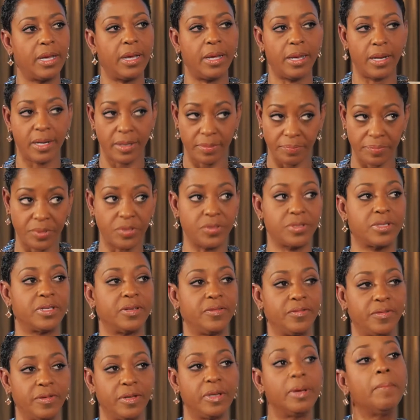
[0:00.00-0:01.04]
An
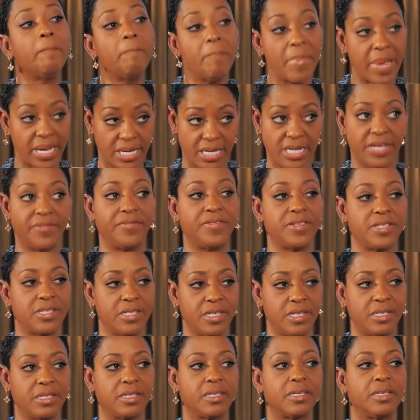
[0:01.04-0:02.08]
abusive,
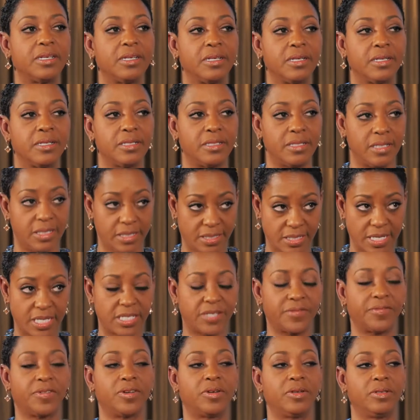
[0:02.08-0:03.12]
magnificent,
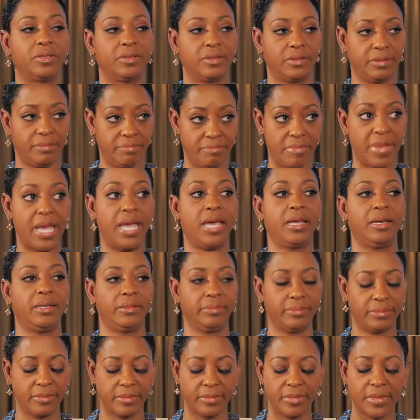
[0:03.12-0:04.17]
successful man.
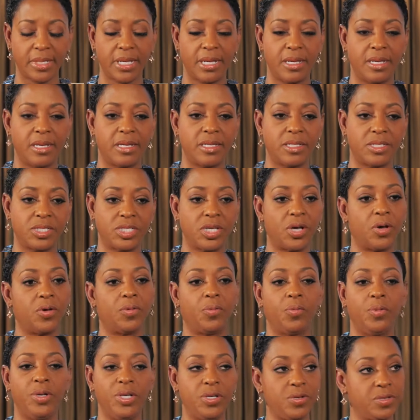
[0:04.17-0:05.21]
So
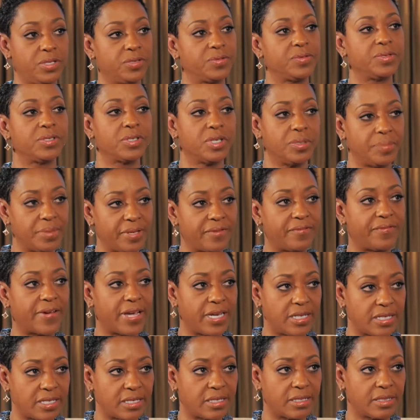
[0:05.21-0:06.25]
we knew this was going to be a
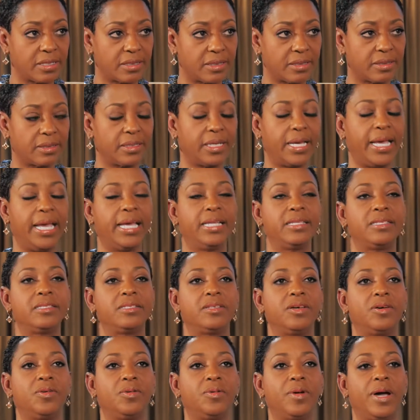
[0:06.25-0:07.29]
fight. And
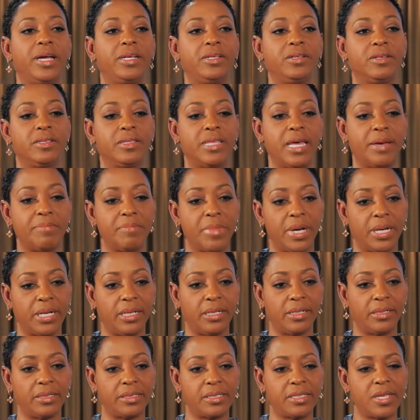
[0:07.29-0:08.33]
so I took that
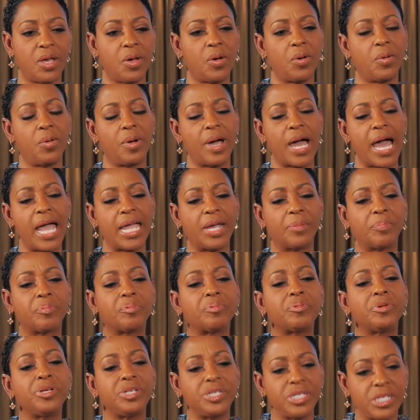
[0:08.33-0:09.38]
money. So I
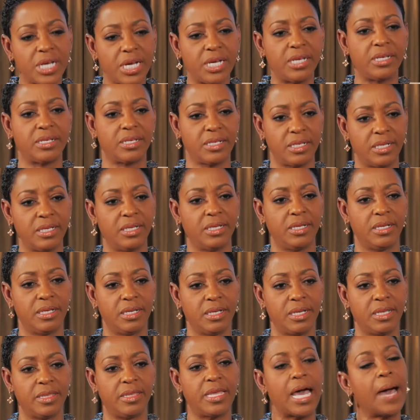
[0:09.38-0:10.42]
appreciate
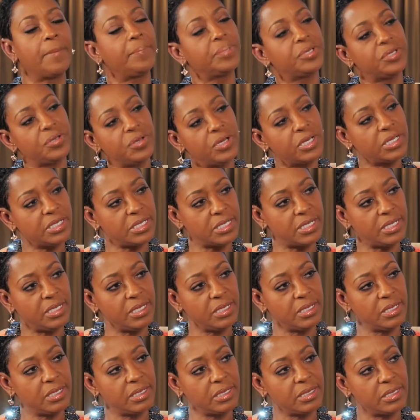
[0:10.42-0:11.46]
the
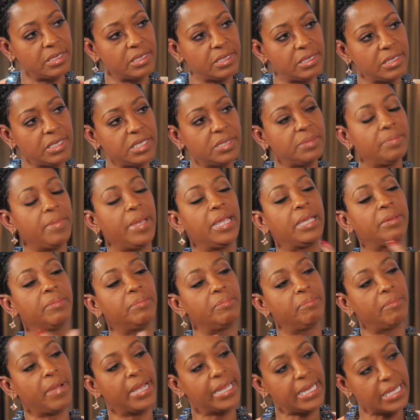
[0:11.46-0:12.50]
opportunity to make
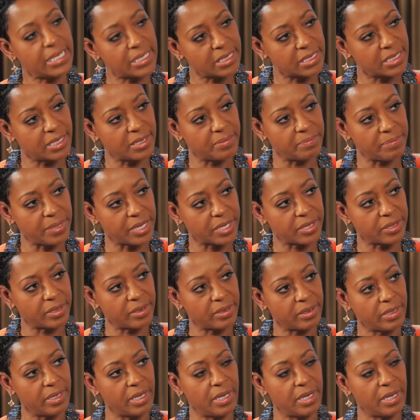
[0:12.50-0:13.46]
my income better.